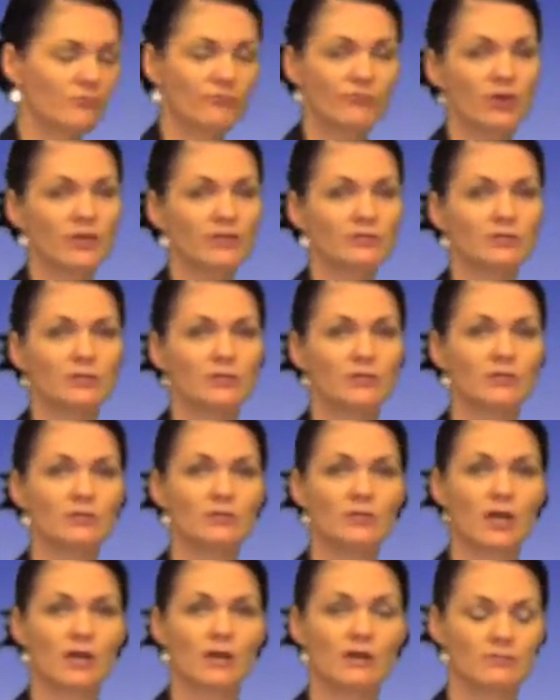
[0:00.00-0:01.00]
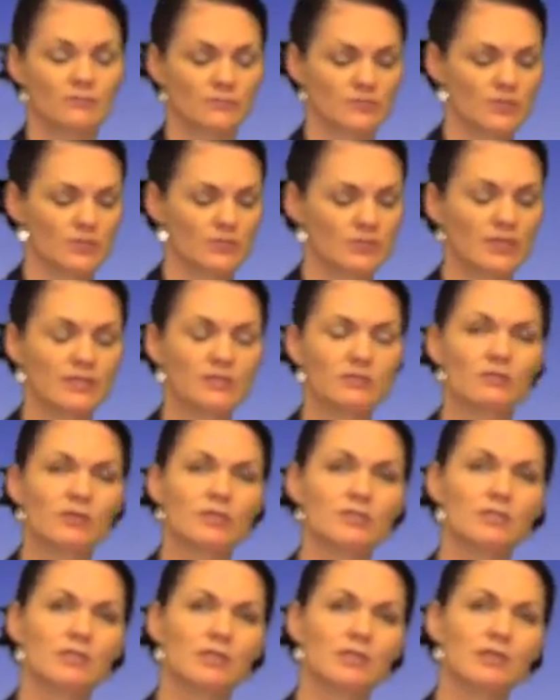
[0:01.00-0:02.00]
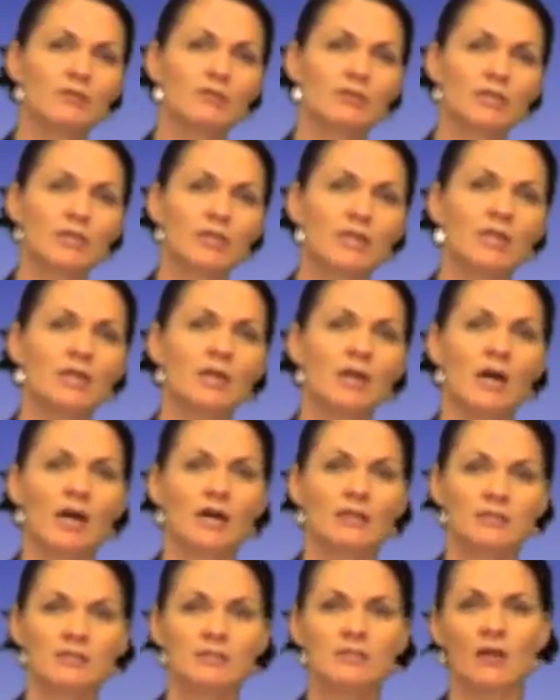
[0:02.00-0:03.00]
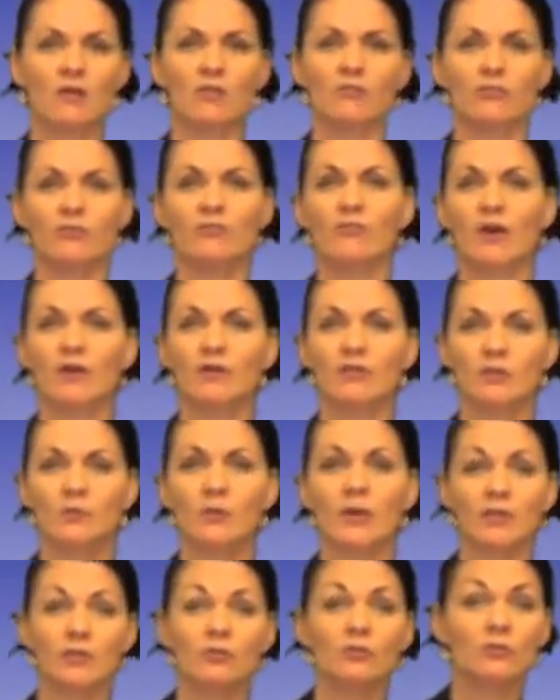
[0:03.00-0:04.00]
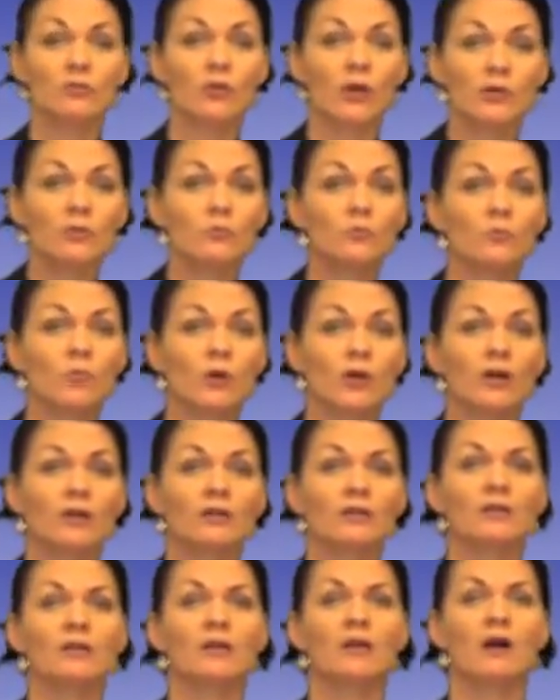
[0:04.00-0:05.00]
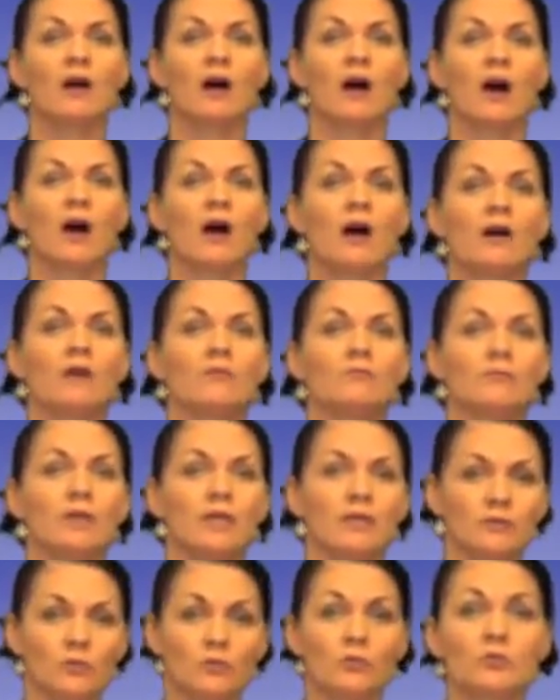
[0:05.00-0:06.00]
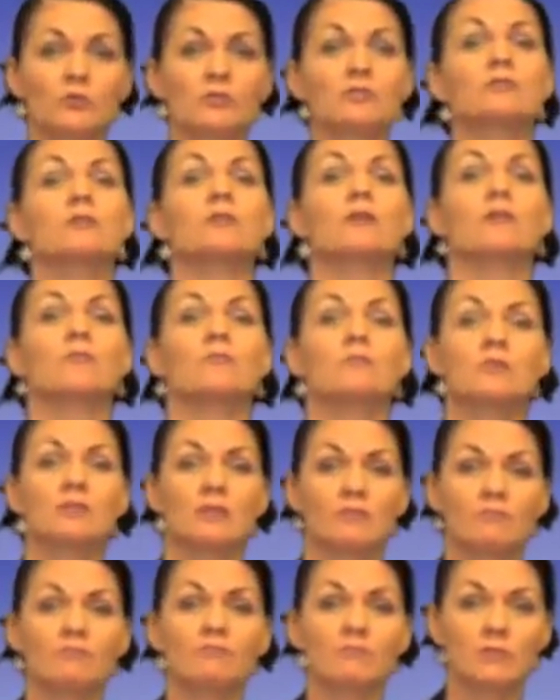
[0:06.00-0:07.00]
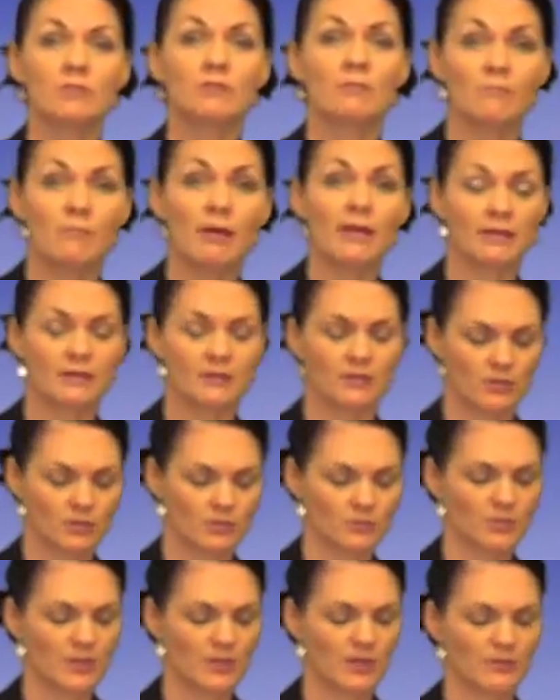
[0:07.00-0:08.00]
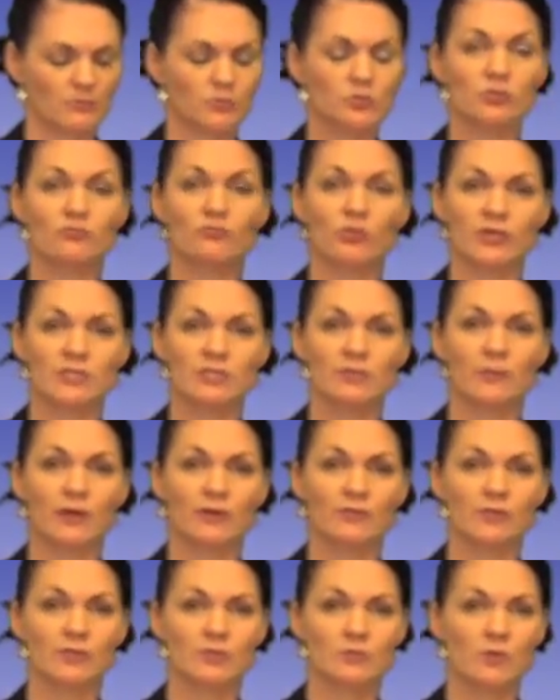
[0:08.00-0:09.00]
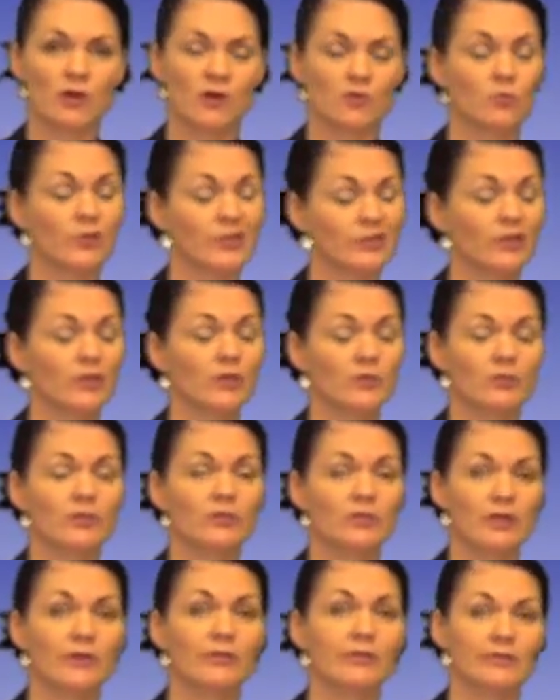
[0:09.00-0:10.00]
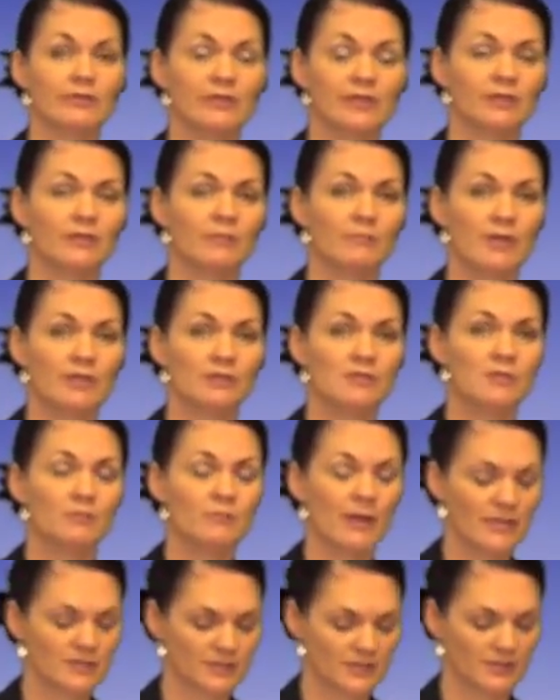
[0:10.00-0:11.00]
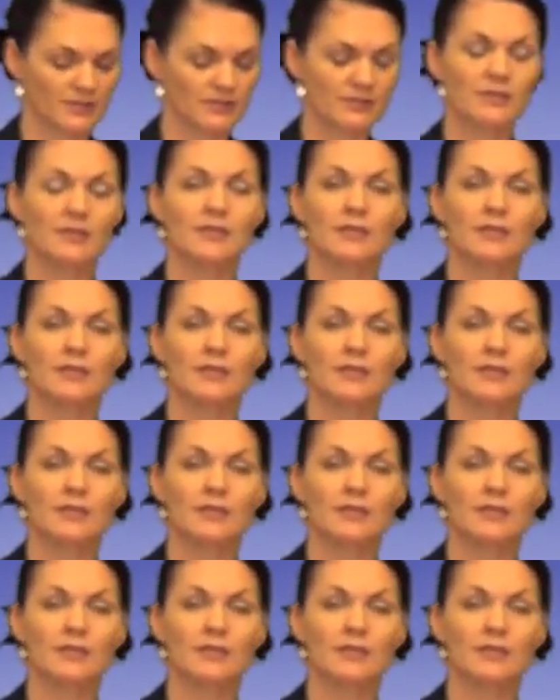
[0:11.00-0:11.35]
Find the success criteria and self-evaluate your own work in order to make you be able to write about this well. We know that the only thing that makes you better